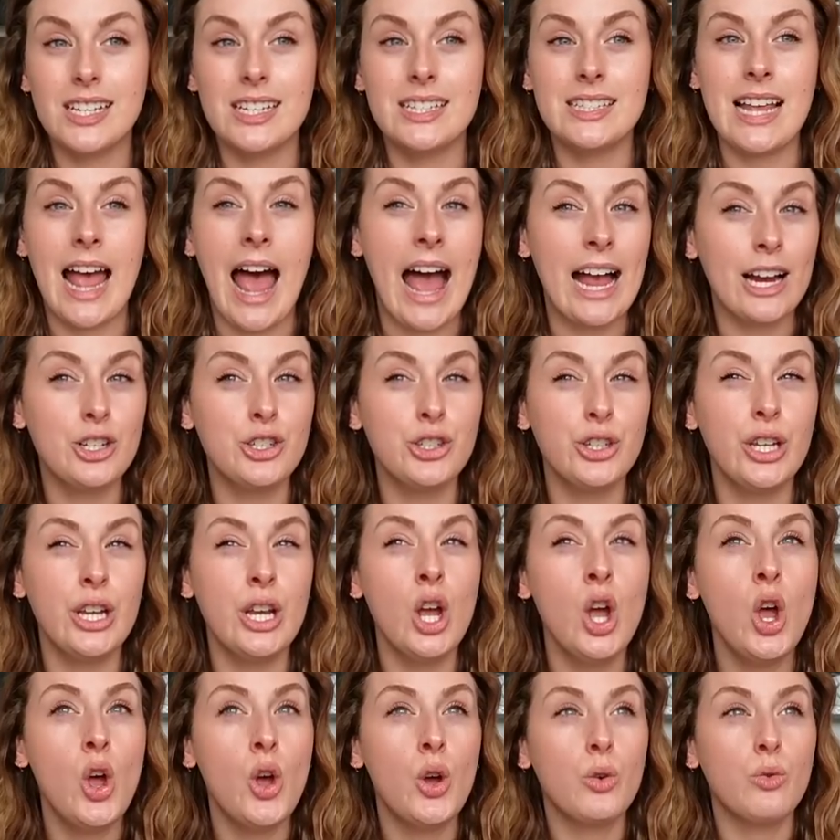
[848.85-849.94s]
it's
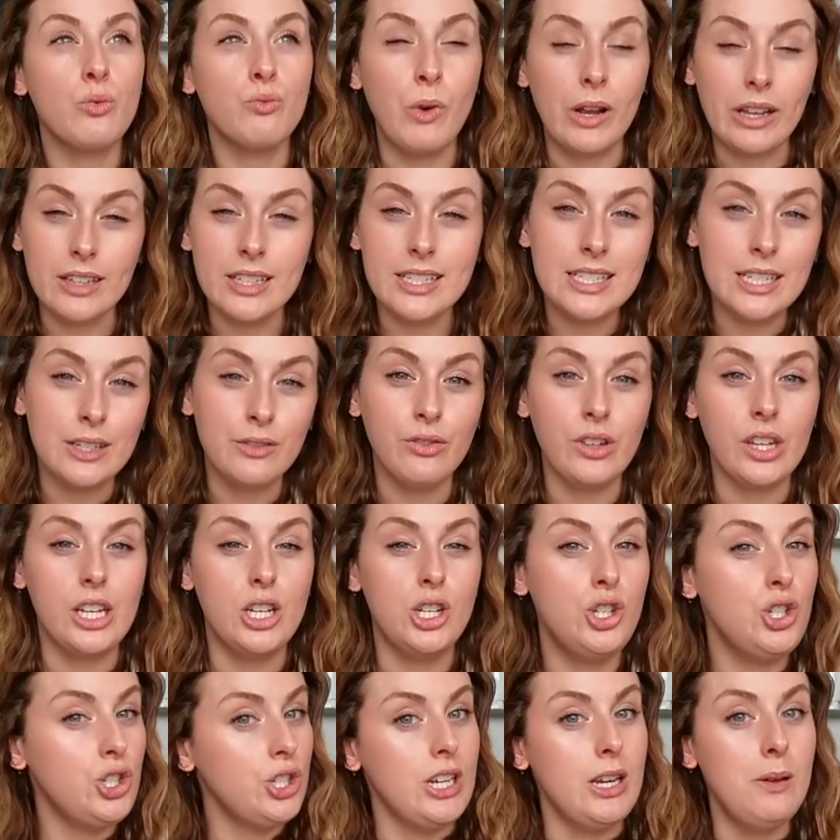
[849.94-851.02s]
actually relatively
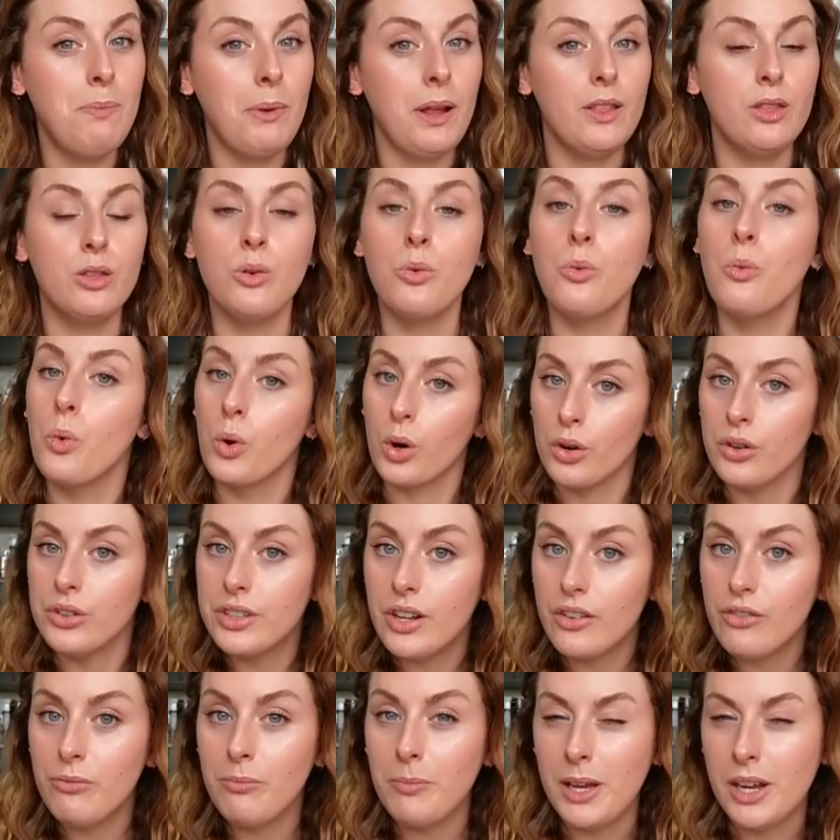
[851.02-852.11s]
cheap in the world
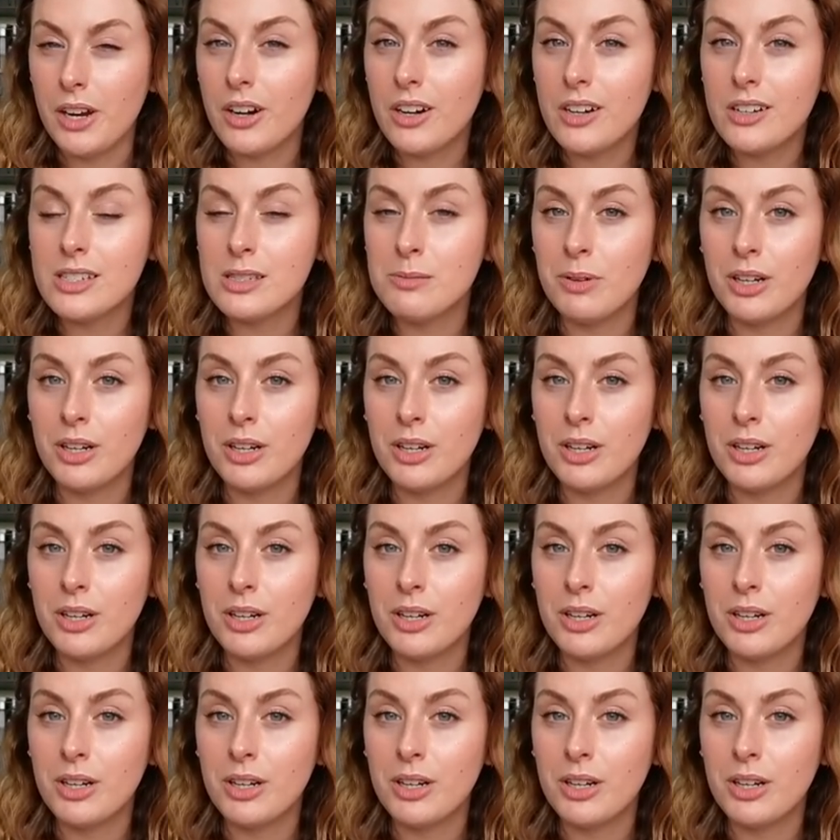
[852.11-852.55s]
of mirrors.